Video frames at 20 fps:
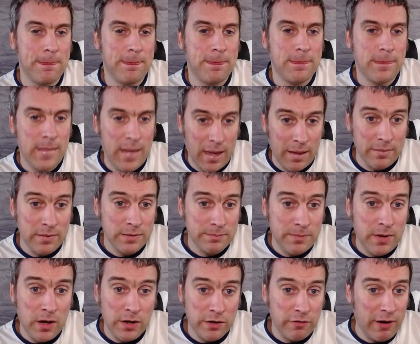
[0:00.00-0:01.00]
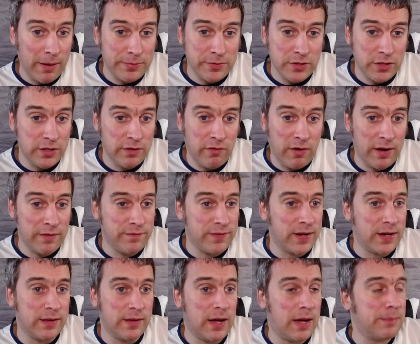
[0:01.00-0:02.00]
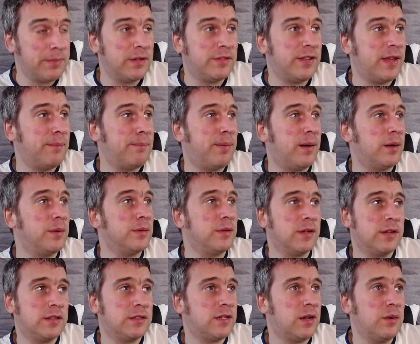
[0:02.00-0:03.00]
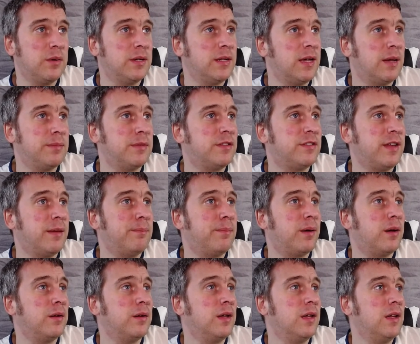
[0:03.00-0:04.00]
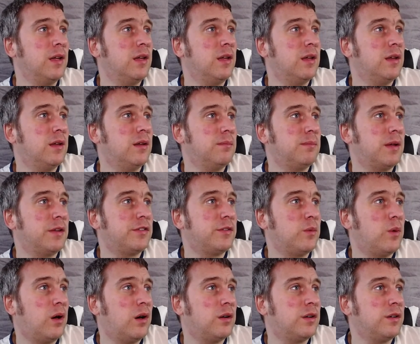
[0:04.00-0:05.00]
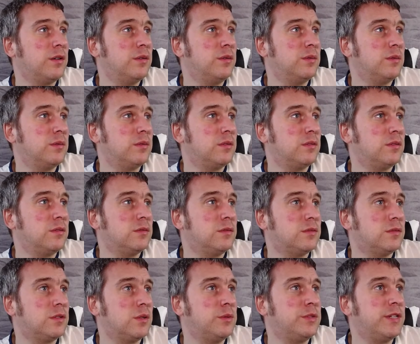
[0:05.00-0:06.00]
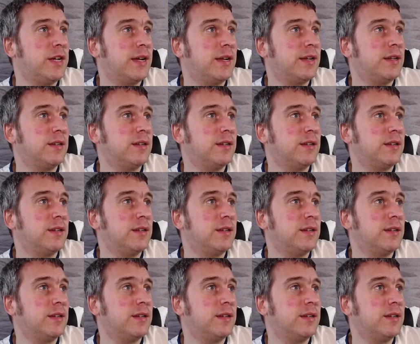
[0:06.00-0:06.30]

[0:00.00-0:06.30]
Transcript: Yeah, and Mark, you're absolutely right, fella. Up the tempo. Totally up the tempo. SHUWHU, Souček.